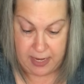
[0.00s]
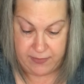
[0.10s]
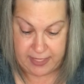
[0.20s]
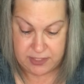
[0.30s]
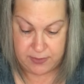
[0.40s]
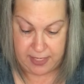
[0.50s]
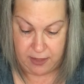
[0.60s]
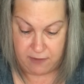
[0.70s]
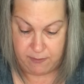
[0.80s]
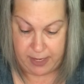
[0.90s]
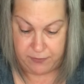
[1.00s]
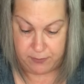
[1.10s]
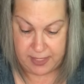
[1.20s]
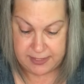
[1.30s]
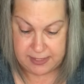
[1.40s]
That's what I love about the
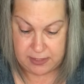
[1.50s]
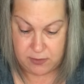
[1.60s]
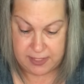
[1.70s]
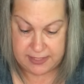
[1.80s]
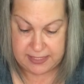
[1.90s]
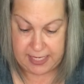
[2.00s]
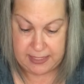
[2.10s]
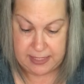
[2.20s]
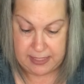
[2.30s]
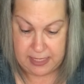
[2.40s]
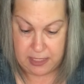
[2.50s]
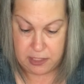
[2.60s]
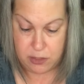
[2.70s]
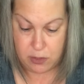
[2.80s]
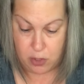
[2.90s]
resin. You can sand it,
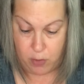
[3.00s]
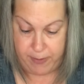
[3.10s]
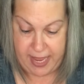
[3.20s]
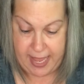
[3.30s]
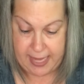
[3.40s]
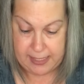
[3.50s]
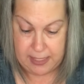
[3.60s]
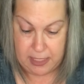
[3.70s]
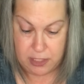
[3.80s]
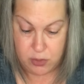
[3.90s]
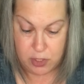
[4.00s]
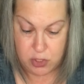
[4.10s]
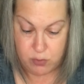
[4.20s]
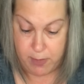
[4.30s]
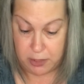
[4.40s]
you can go back, you can
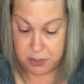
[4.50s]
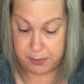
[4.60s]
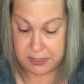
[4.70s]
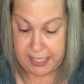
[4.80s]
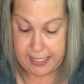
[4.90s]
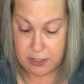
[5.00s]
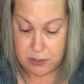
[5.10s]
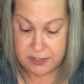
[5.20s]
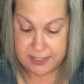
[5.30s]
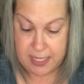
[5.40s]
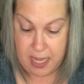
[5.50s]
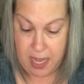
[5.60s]
do multiple layers.